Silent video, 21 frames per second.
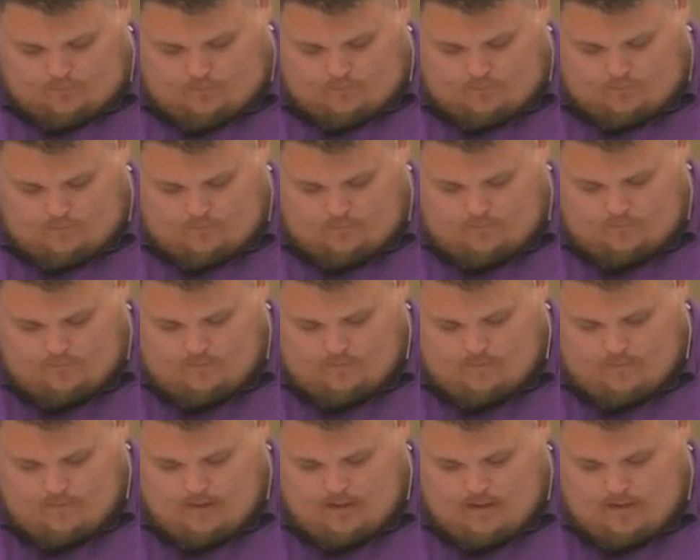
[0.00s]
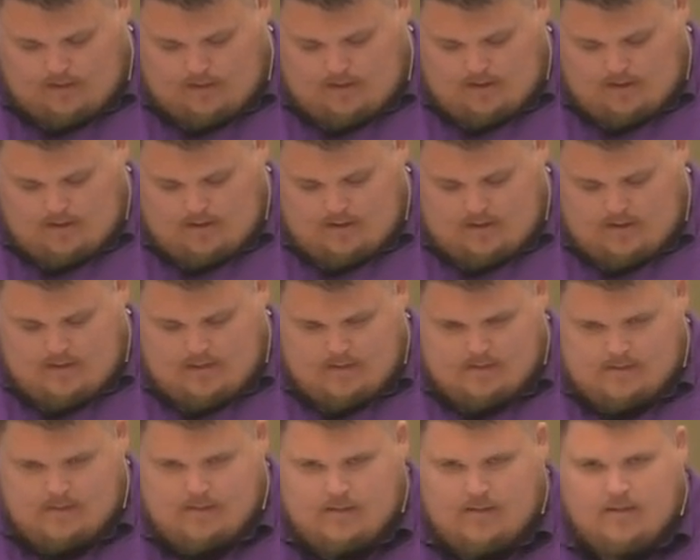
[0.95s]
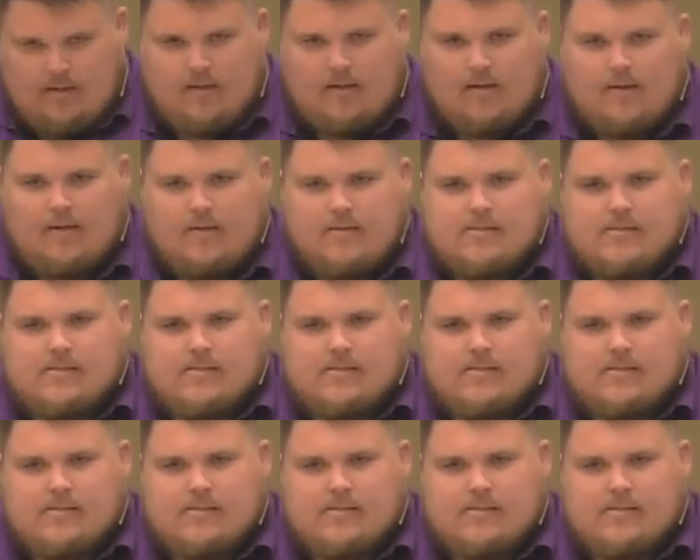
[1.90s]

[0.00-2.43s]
No one is speaking in this clip.